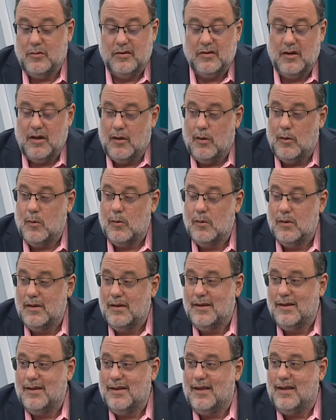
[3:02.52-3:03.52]
to now
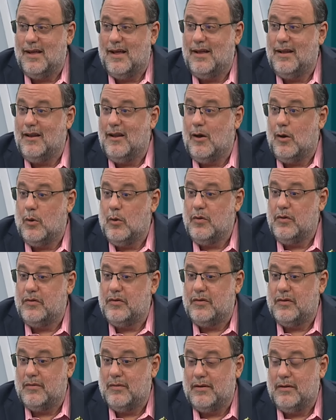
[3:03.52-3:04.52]

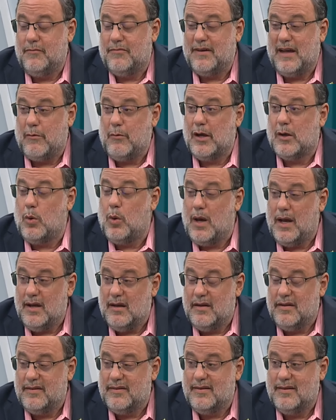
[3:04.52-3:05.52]
allows, in fact,
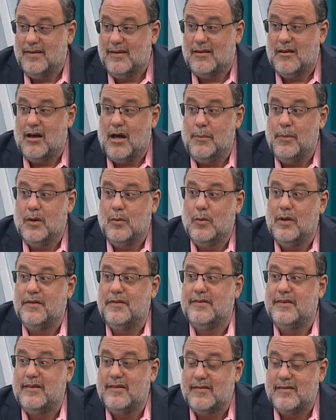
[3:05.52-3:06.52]
requires Commonwealth
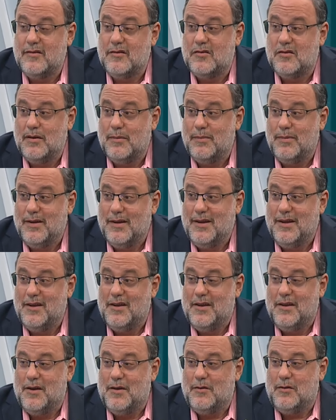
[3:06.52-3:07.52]
citizenship
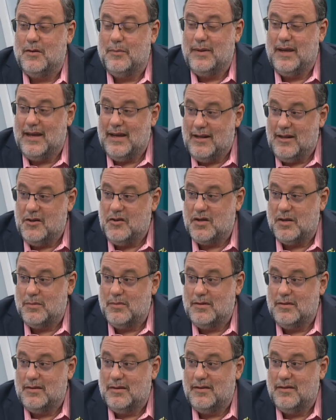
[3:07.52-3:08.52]
to be
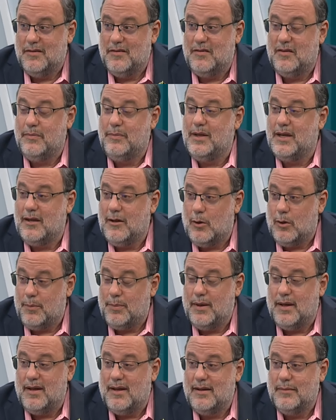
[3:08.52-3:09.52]
eligible to be in our
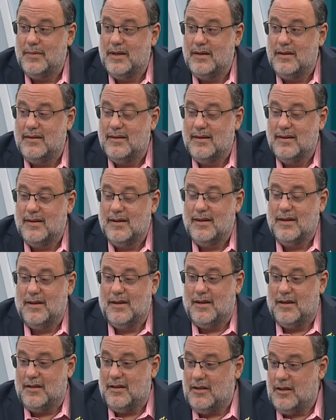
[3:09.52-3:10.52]
parliament.
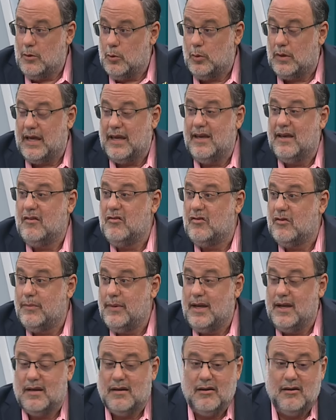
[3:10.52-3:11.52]
The UK and
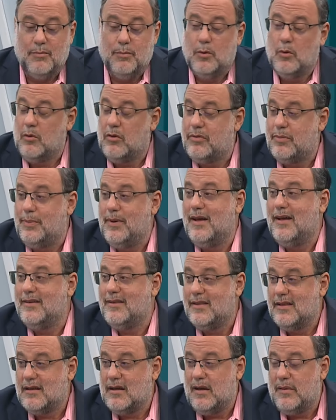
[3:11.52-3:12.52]
Jamaica are both part
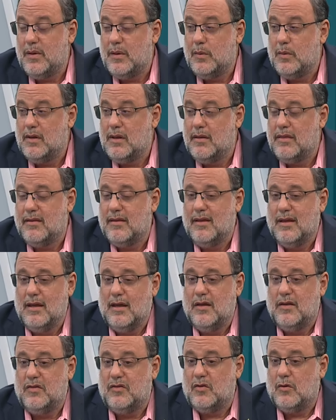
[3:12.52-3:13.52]
of the Commonwealth.
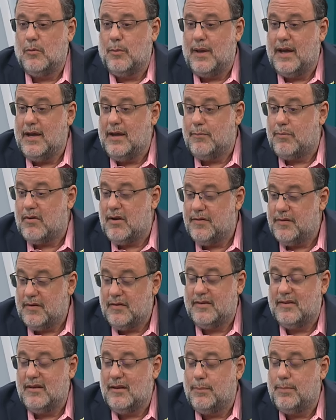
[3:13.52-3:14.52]
So my
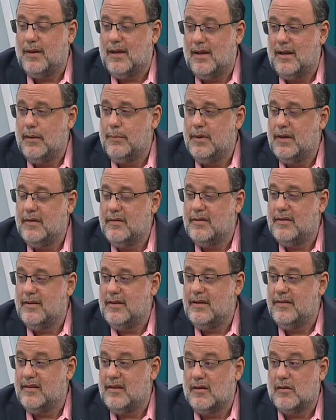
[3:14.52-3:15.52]
presence in the parliament
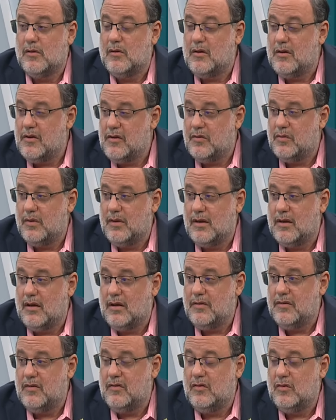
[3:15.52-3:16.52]
is in accordance with the
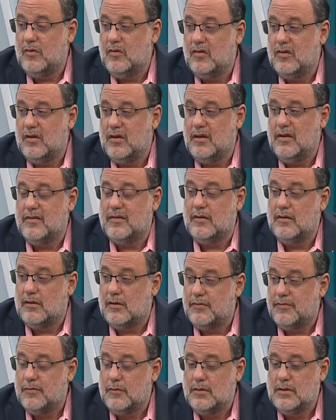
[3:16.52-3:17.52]
constitution, is
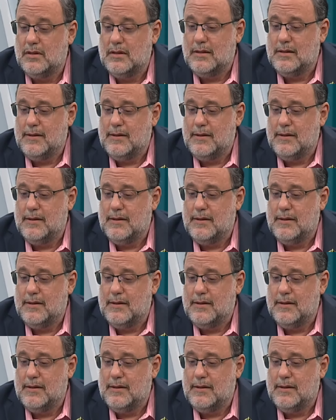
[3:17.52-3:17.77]
lawful,